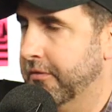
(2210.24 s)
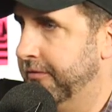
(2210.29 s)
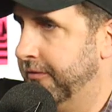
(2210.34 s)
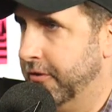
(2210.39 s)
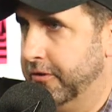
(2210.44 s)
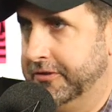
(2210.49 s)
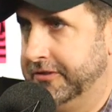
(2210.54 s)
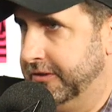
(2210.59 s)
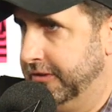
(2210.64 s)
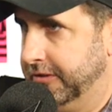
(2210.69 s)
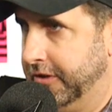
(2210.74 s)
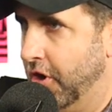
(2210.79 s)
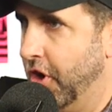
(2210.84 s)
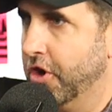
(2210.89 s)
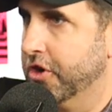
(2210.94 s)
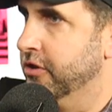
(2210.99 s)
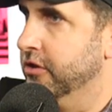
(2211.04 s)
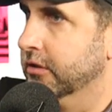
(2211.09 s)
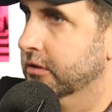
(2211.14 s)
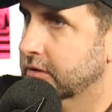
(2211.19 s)
first as
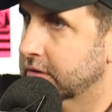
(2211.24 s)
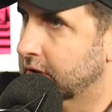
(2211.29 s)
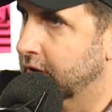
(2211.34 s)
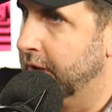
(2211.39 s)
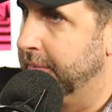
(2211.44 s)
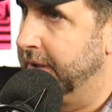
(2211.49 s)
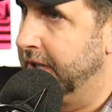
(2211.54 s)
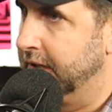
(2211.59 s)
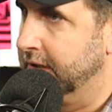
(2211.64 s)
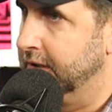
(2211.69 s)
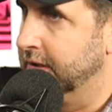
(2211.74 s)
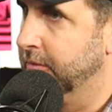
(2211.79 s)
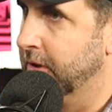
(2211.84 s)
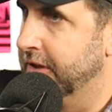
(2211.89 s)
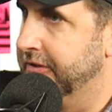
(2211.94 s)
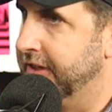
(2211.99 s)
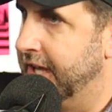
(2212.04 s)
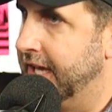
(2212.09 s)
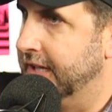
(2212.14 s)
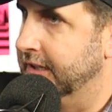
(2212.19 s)
Harden. I mean, you
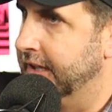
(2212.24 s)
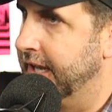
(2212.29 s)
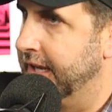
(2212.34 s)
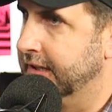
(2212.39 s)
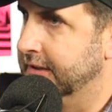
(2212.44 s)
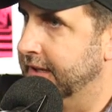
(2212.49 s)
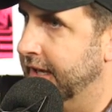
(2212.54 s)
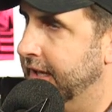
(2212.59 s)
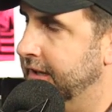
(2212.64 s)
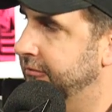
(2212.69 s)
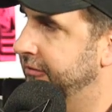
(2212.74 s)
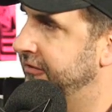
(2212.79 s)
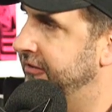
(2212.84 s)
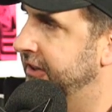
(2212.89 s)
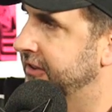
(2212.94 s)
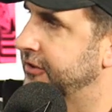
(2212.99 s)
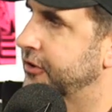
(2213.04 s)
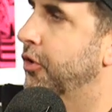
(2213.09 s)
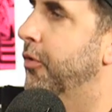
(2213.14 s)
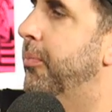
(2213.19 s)
want that
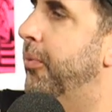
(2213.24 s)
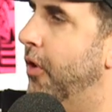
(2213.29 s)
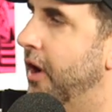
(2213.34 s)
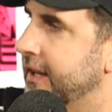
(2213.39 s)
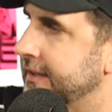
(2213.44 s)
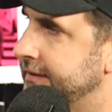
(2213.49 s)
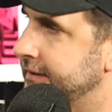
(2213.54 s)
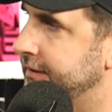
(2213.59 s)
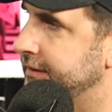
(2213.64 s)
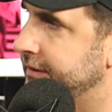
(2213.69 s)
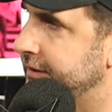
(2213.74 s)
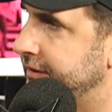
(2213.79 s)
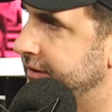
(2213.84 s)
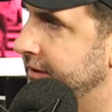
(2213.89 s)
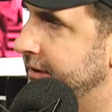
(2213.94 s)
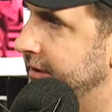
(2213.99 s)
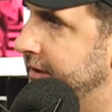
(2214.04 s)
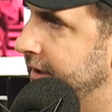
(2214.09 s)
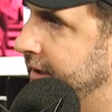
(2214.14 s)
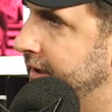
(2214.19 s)
physical presence
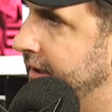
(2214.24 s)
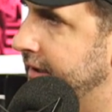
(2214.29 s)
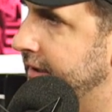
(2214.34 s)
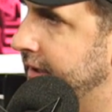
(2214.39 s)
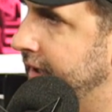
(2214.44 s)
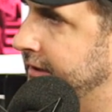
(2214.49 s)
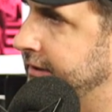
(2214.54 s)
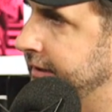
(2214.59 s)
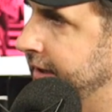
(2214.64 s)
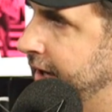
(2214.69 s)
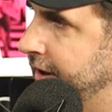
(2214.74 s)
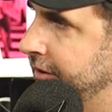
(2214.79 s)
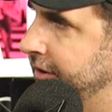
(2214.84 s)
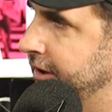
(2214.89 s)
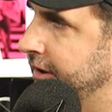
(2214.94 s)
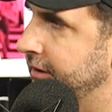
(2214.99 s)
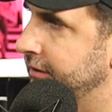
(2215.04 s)
and get down there